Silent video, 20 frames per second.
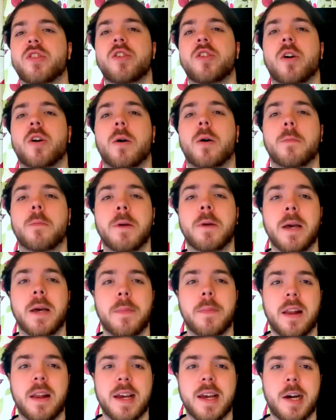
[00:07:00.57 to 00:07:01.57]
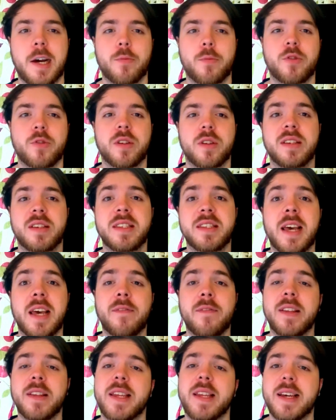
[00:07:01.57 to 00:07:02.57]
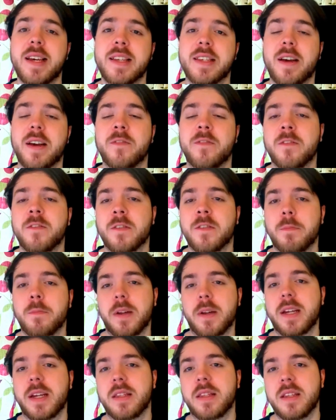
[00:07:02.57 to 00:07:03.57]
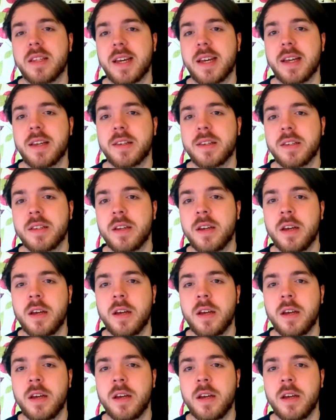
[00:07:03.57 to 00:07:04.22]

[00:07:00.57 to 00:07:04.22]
your PayPal account 7 days after you've completed the test.